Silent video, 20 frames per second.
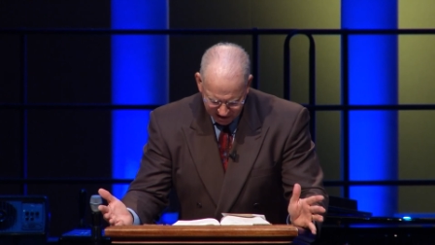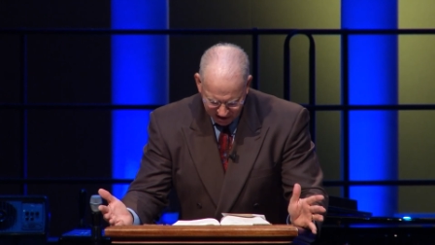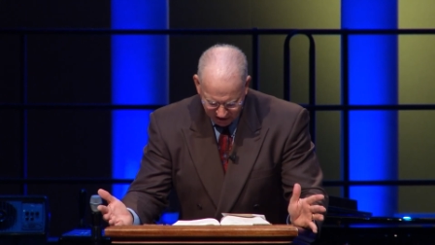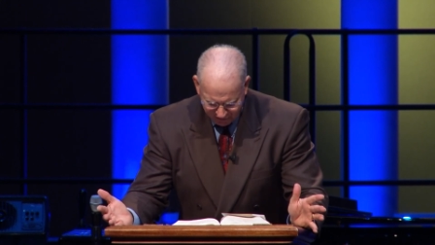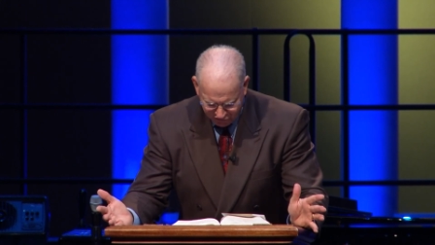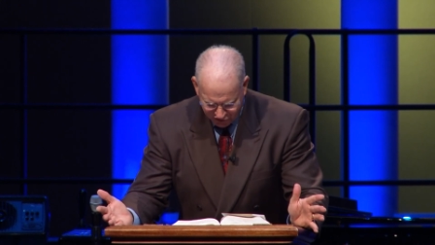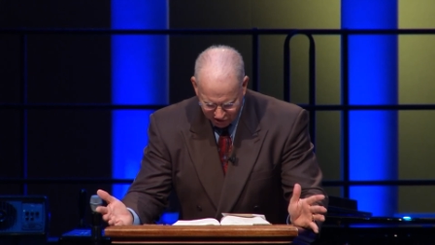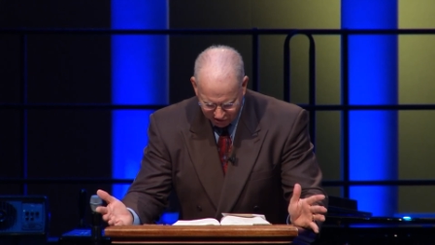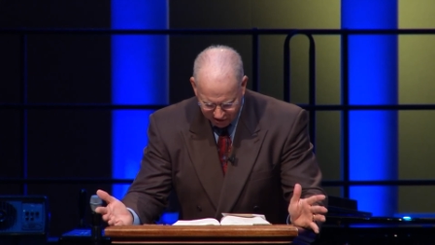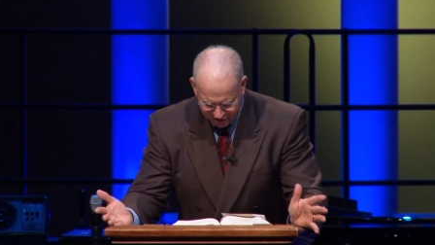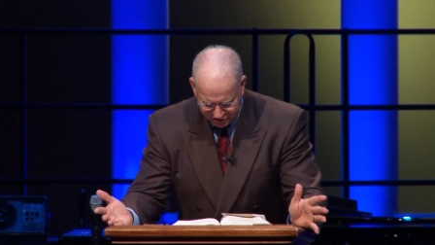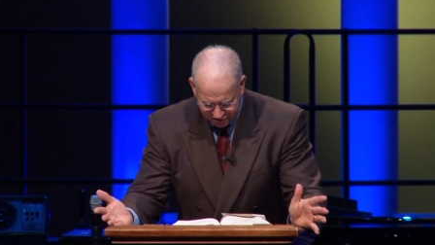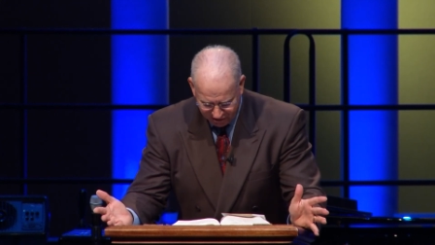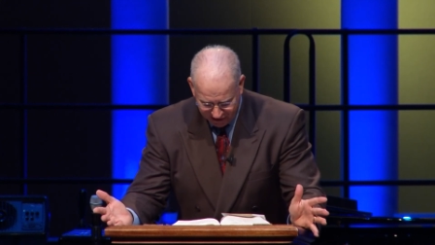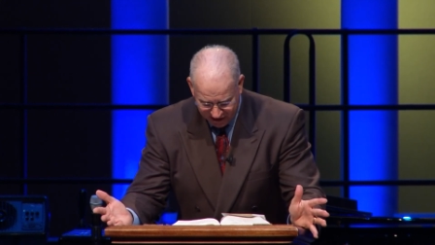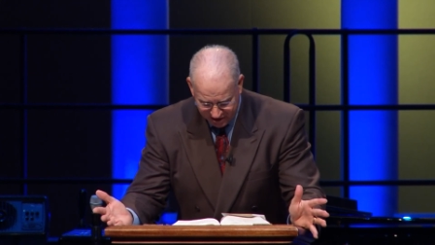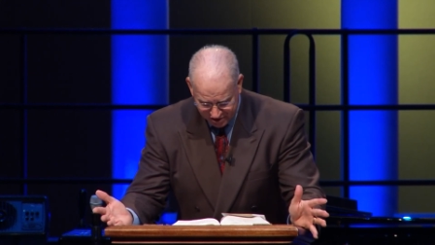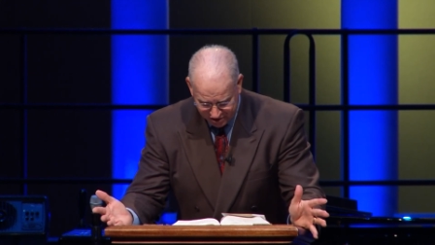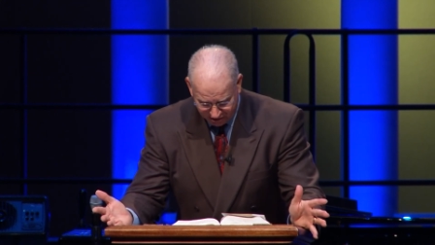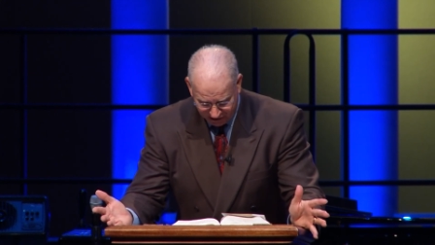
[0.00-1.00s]
if you're a
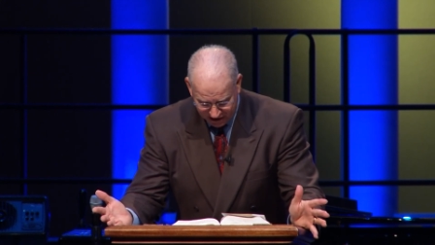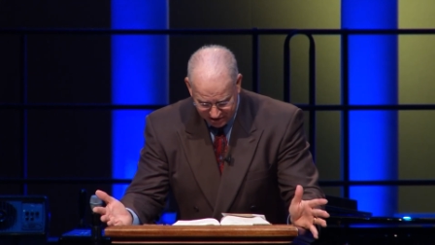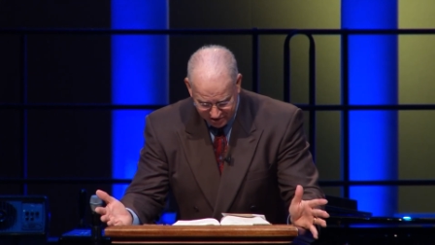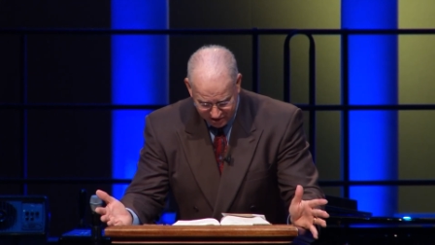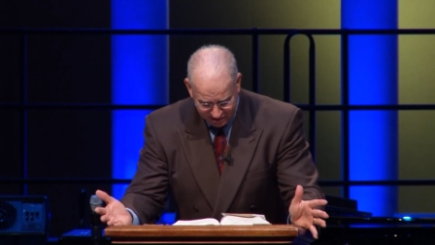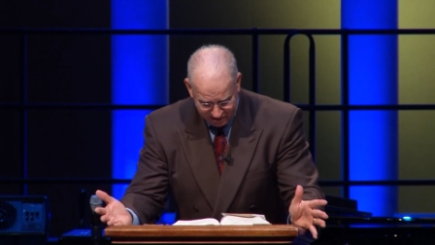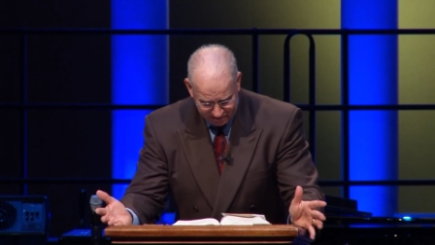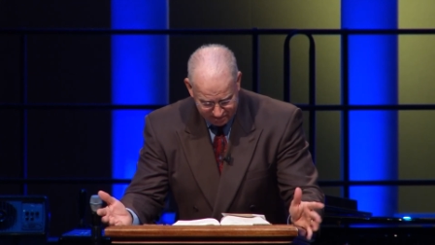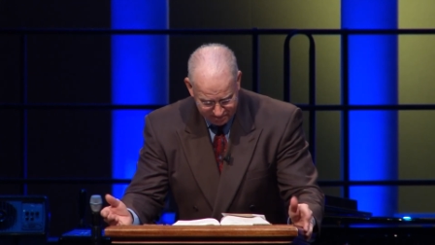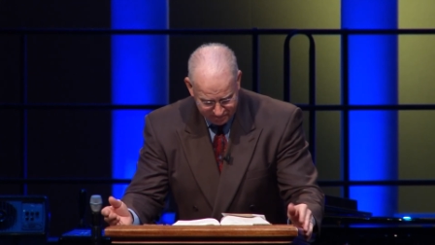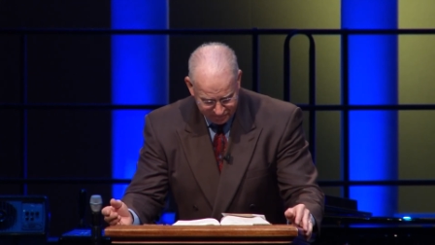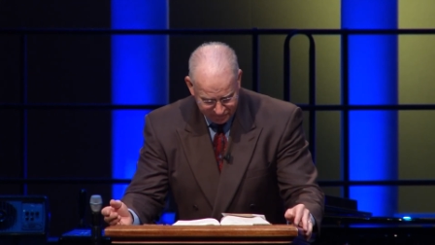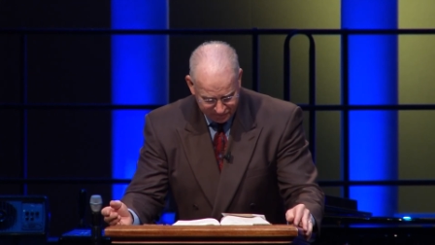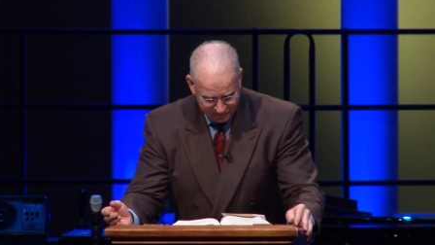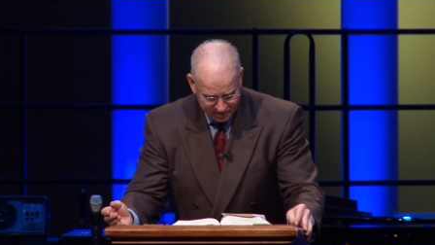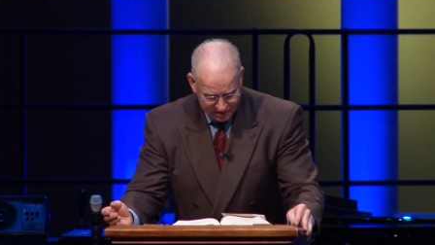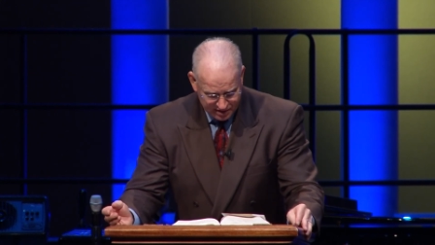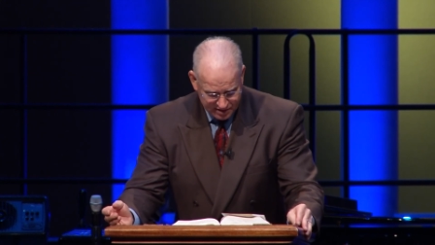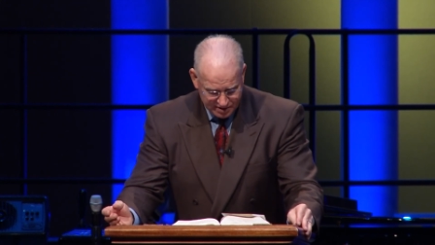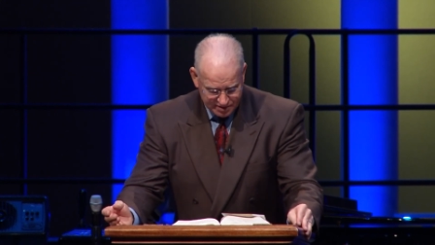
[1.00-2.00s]
transgressor,
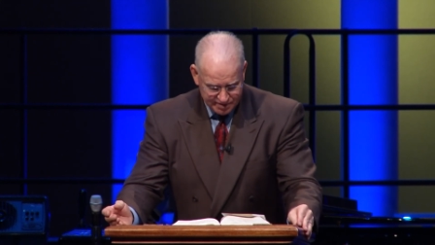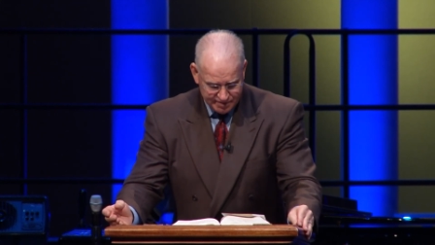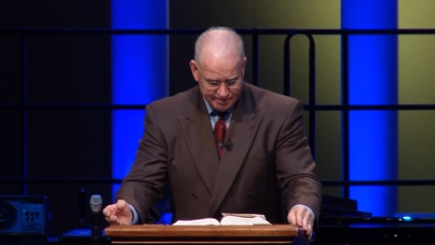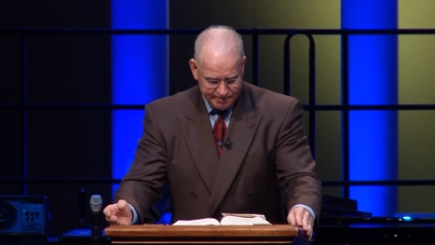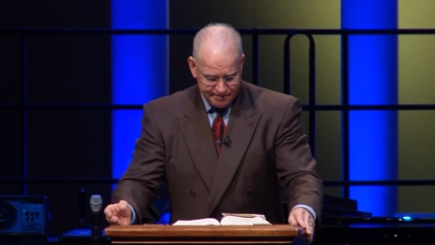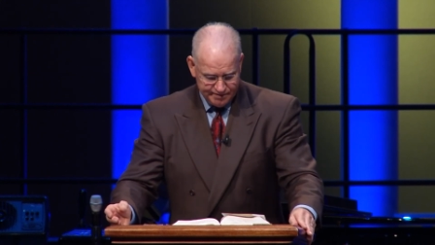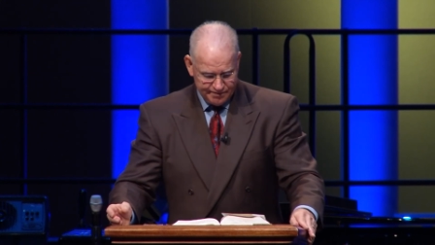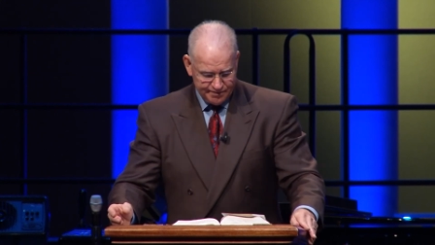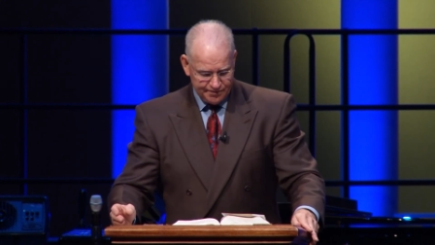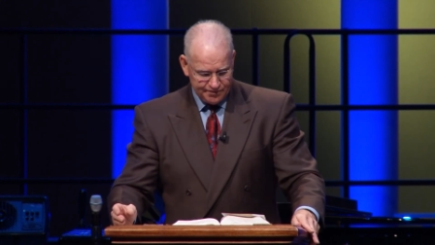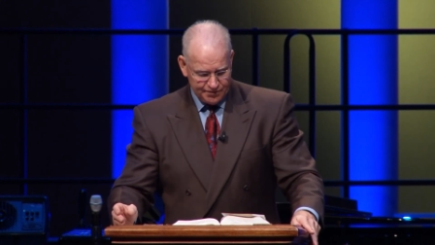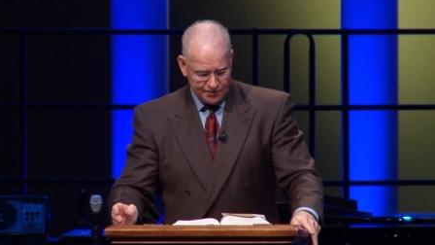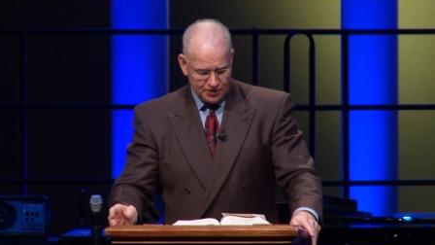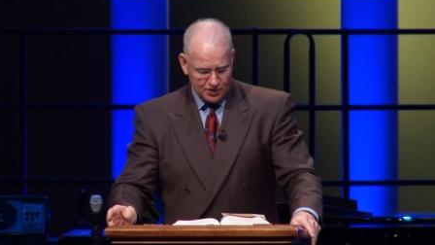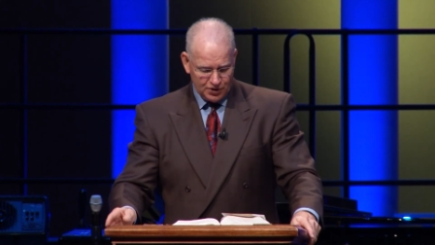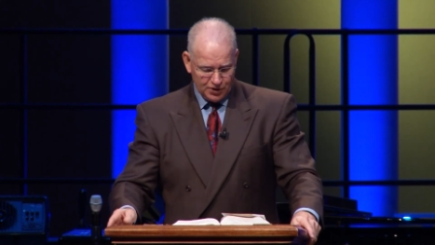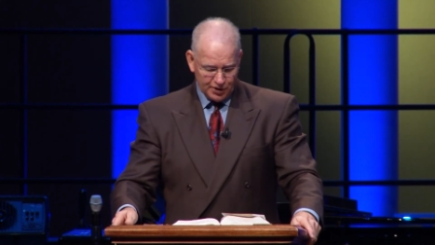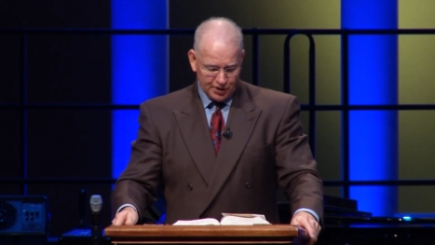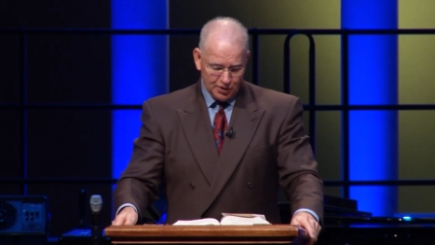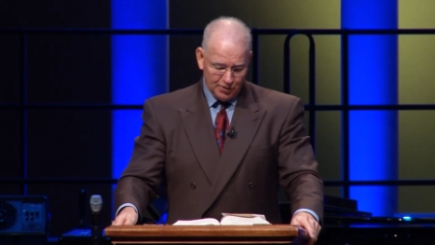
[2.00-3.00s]

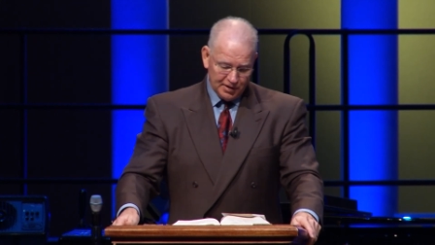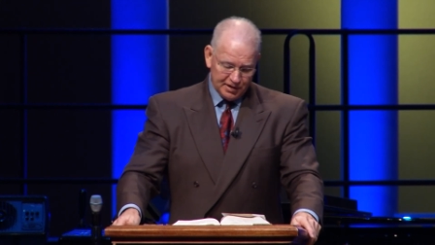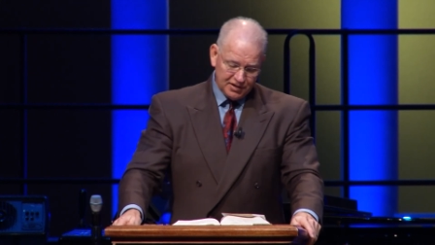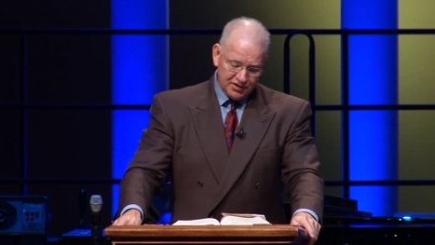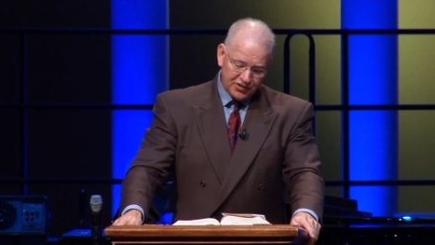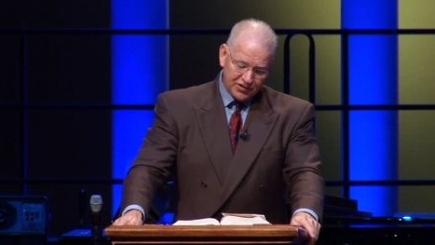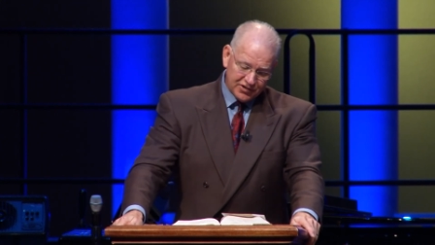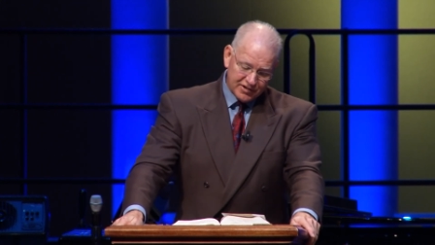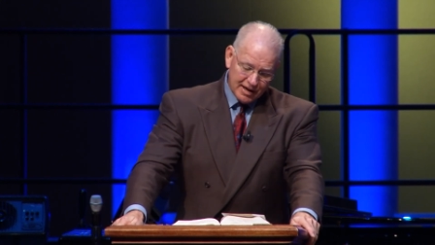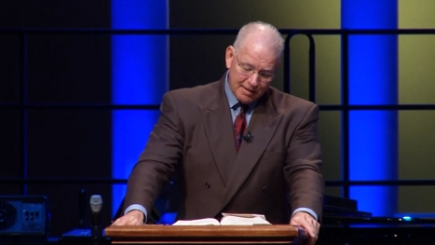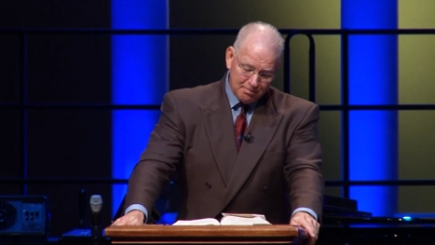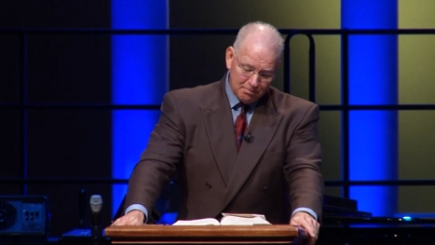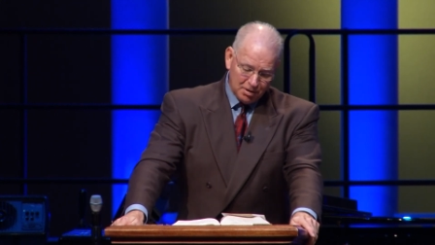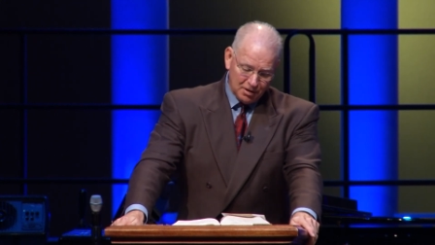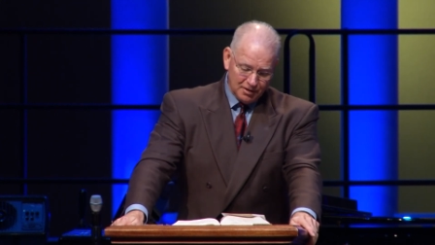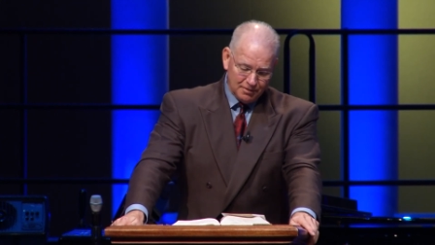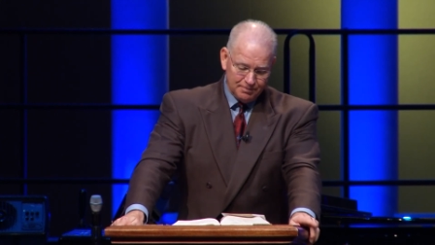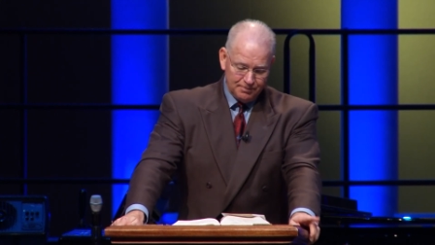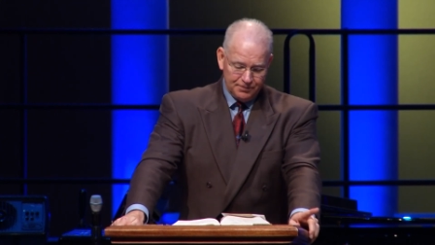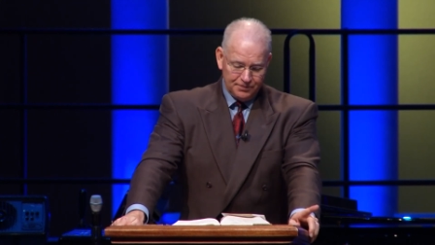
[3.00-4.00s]
you're going to
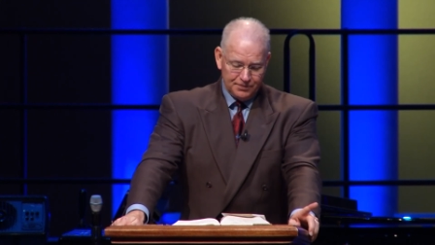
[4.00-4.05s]
stumble.